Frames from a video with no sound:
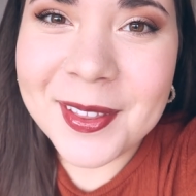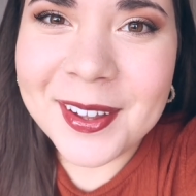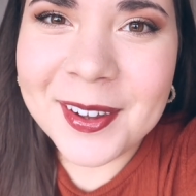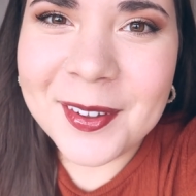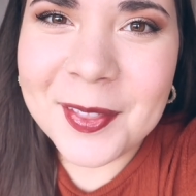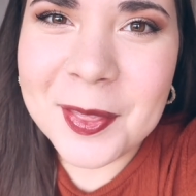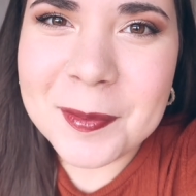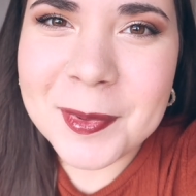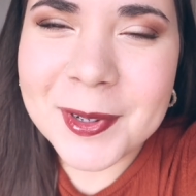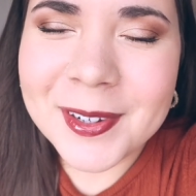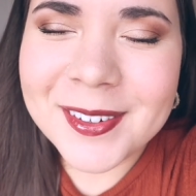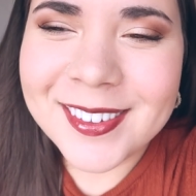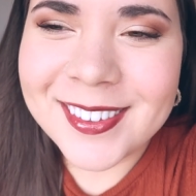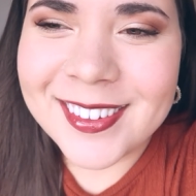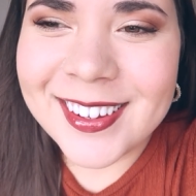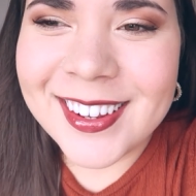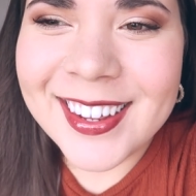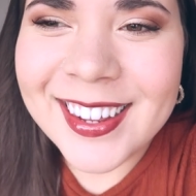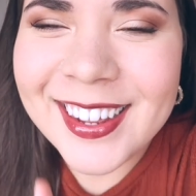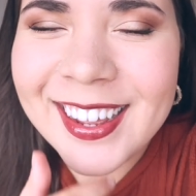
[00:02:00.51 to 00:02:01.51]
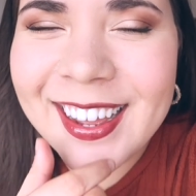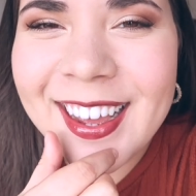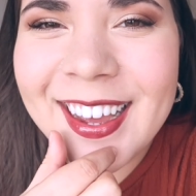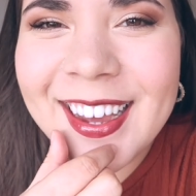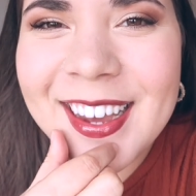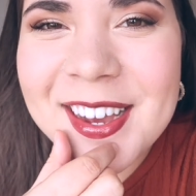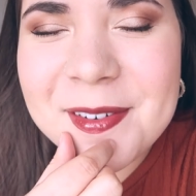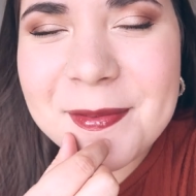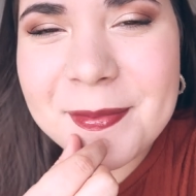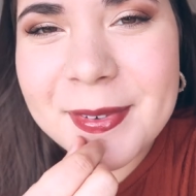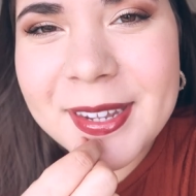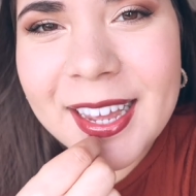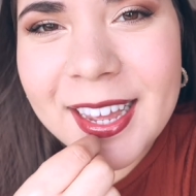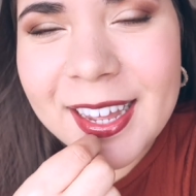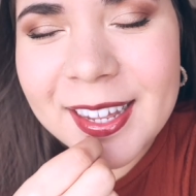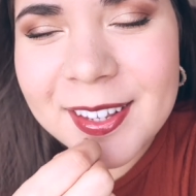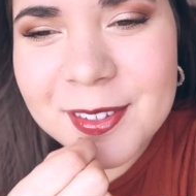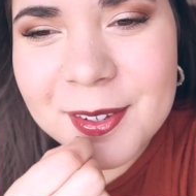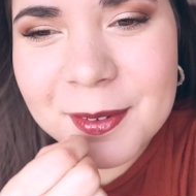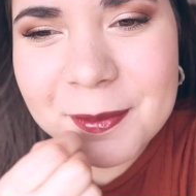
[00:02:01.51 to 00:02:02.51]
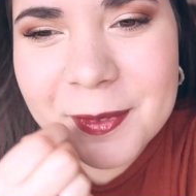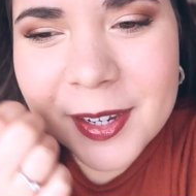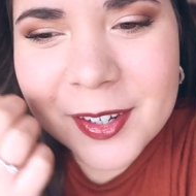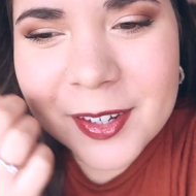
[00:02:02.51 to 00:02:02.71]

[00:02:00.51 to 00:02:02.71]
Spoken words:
that on the poster. But yeah, so I'm